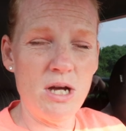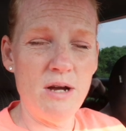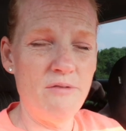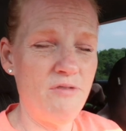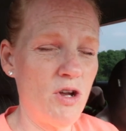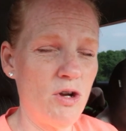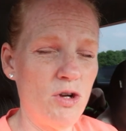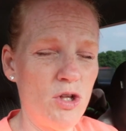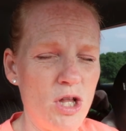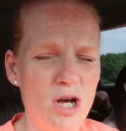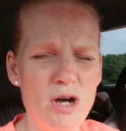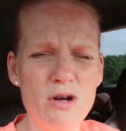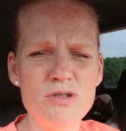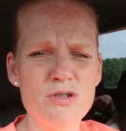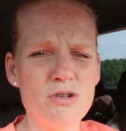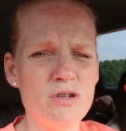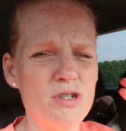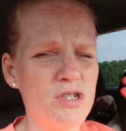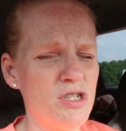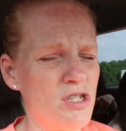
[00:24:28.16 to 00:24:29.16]
if they're
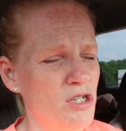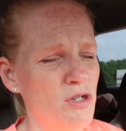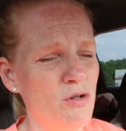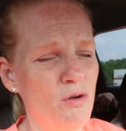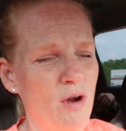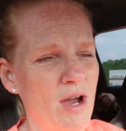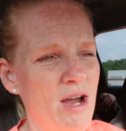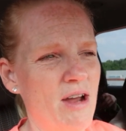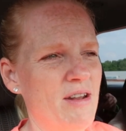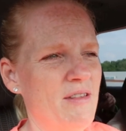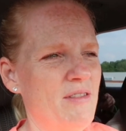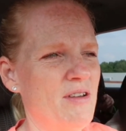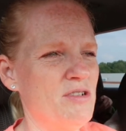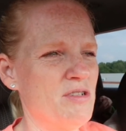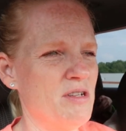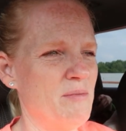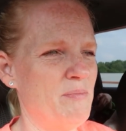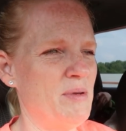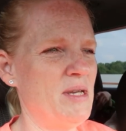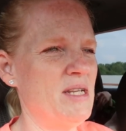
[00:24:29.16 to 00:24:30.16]
closed or it's too crowded,
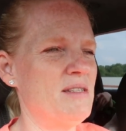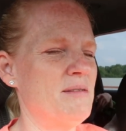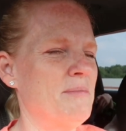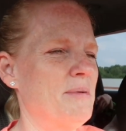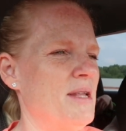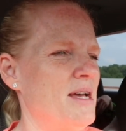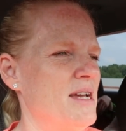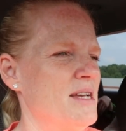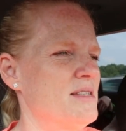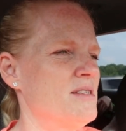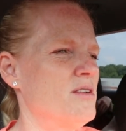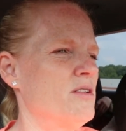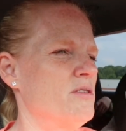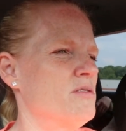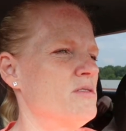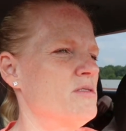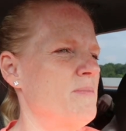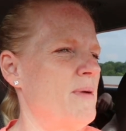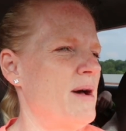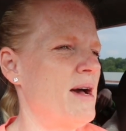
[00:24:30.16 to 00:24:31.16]
there's a pizza place
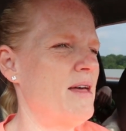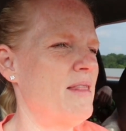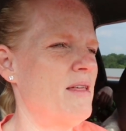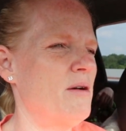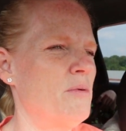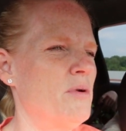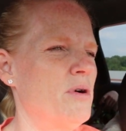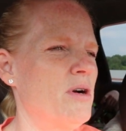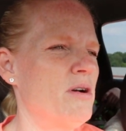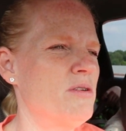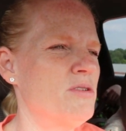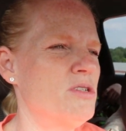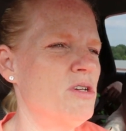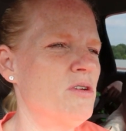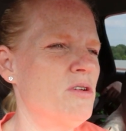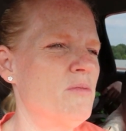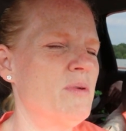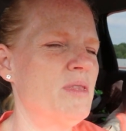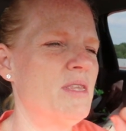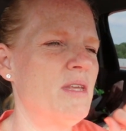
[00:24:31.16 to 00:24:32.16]
close by that we'll go
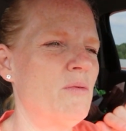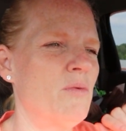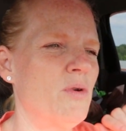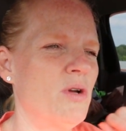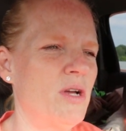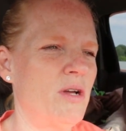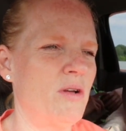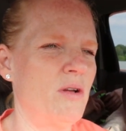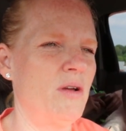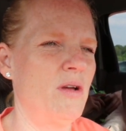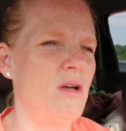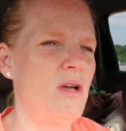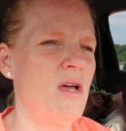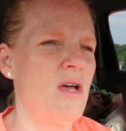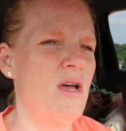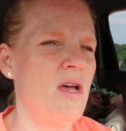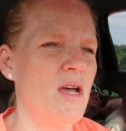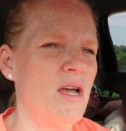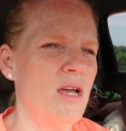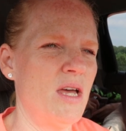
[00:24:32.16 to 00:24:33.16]
to. But then we're
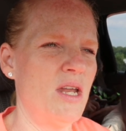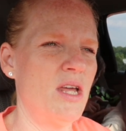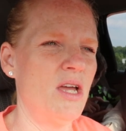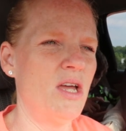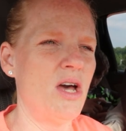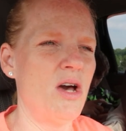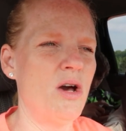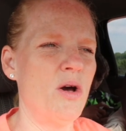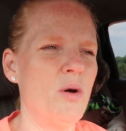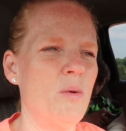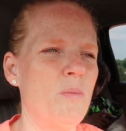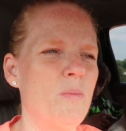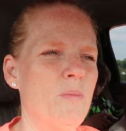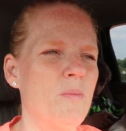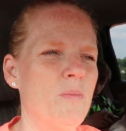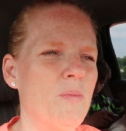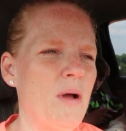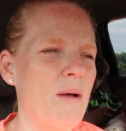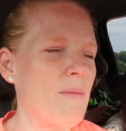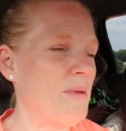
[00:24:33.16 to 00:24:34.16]
gonna gonna go
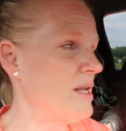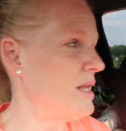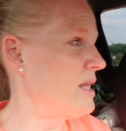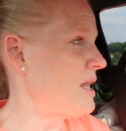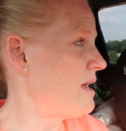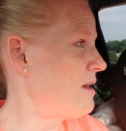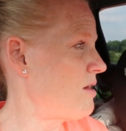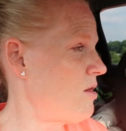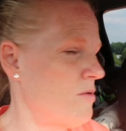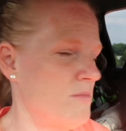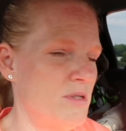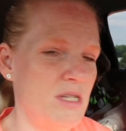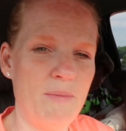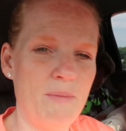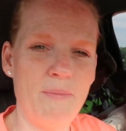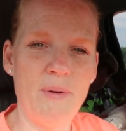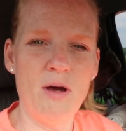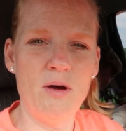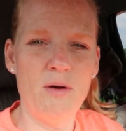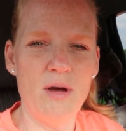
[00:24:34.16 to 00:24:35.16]
probably to like Home
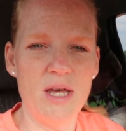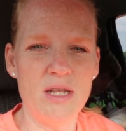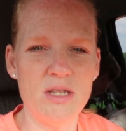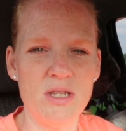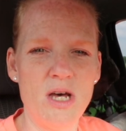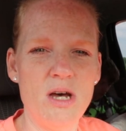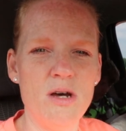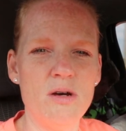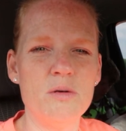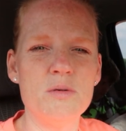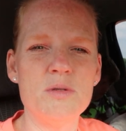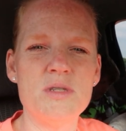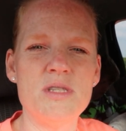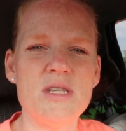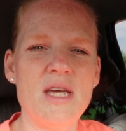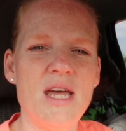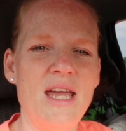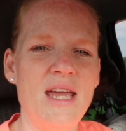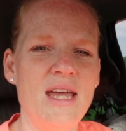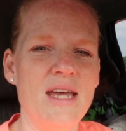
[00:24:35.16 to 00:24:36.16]
Depot and Lowe's
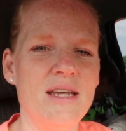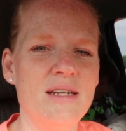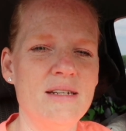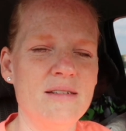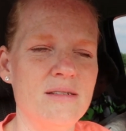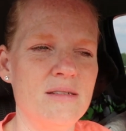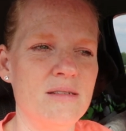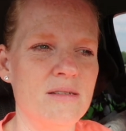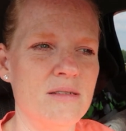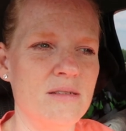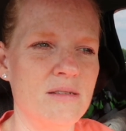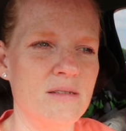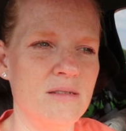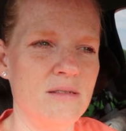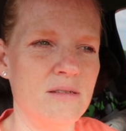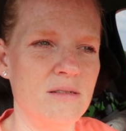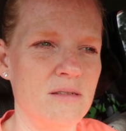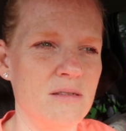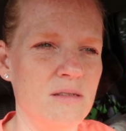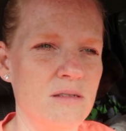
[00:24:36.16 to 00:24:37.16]
and
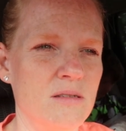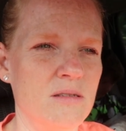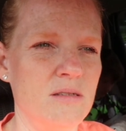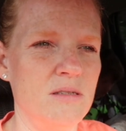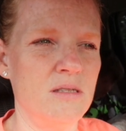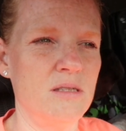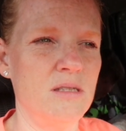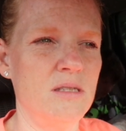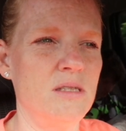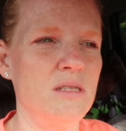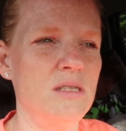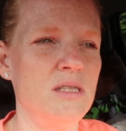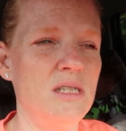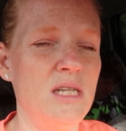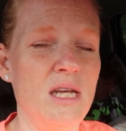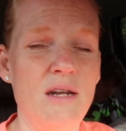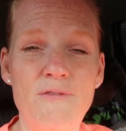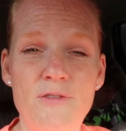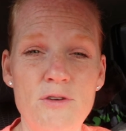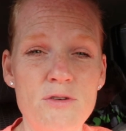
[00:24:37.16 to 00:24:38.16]

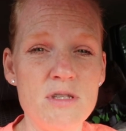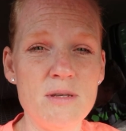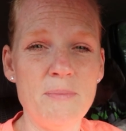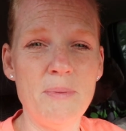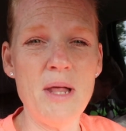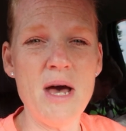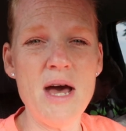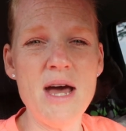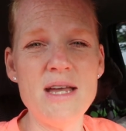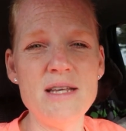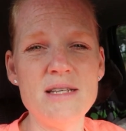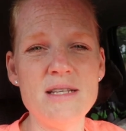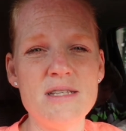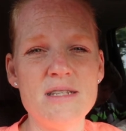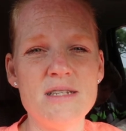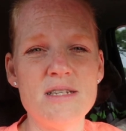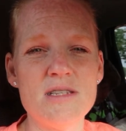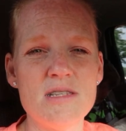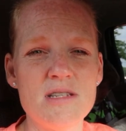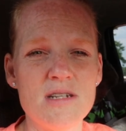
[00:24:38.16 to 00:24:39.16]
get a few supplies
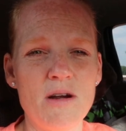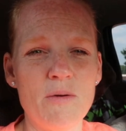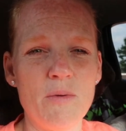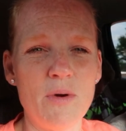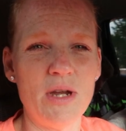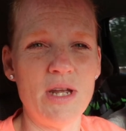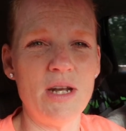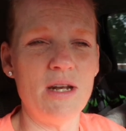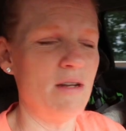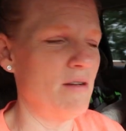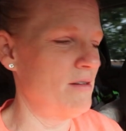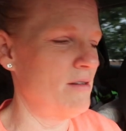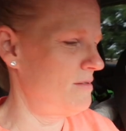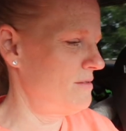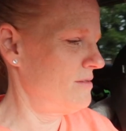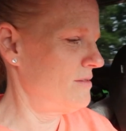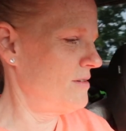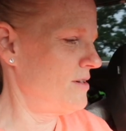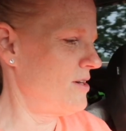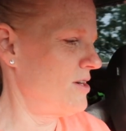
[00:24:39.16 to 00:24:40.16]
to start working
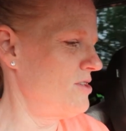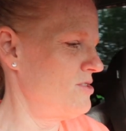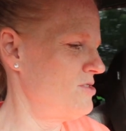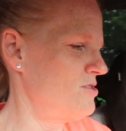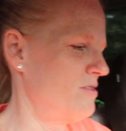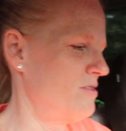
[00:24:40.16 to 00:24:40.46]
are you